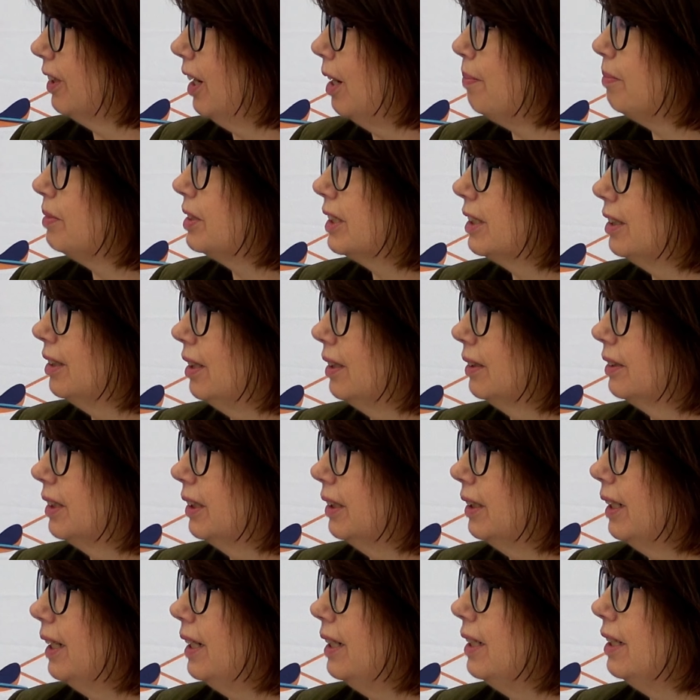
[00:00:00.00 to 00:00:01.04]
I'm
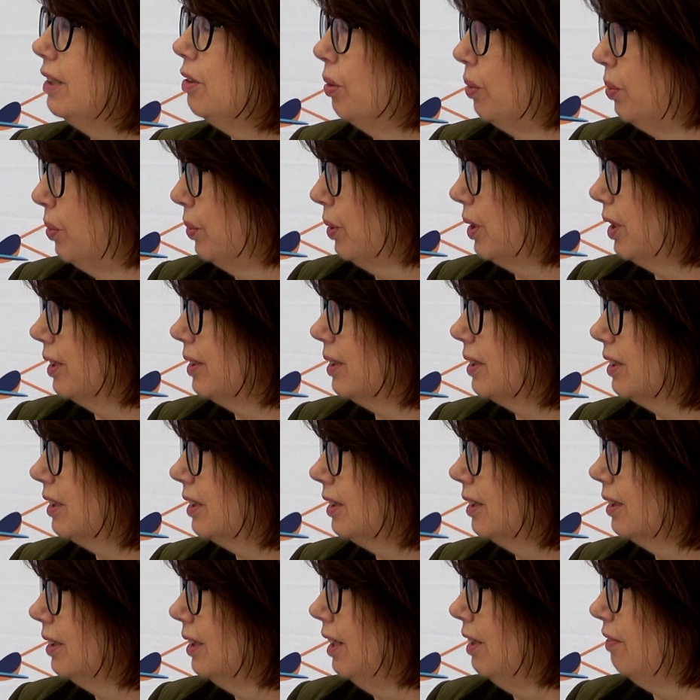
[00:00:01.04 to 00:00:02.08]
starting in
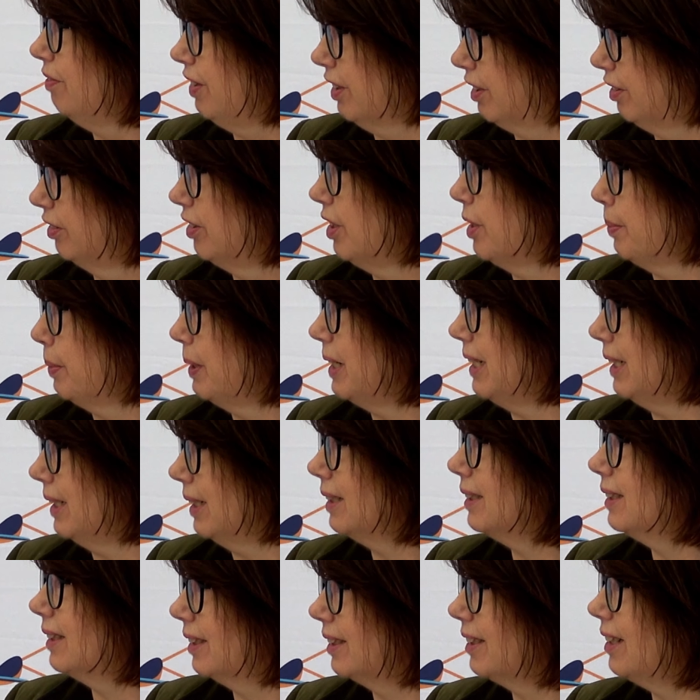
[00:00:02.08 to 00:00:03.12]
August for 3 weeks. Because
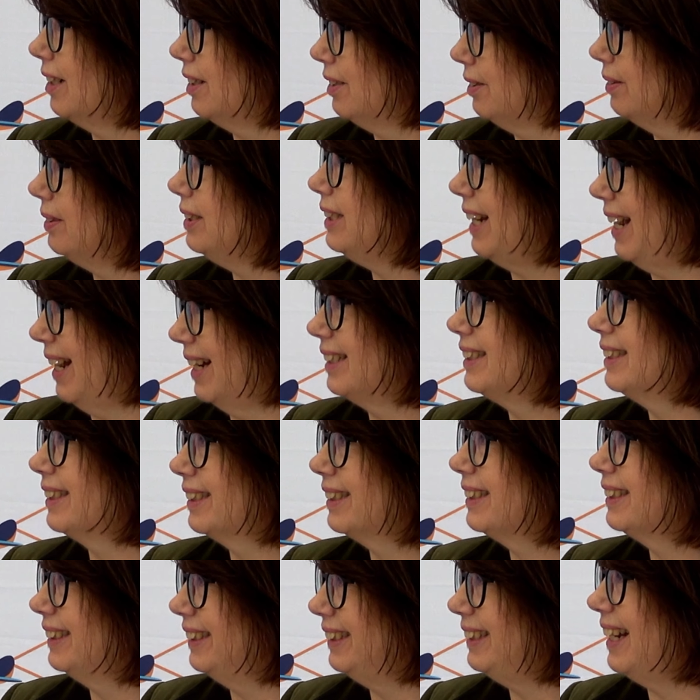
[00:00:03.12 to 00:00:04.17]
of course you're new, aren't you? So
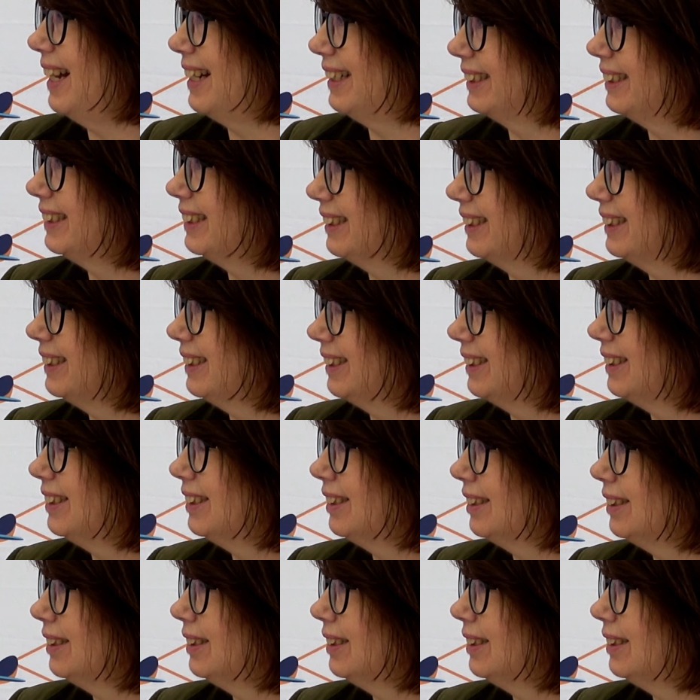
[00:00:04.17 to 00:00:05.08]
brilliant. Okay.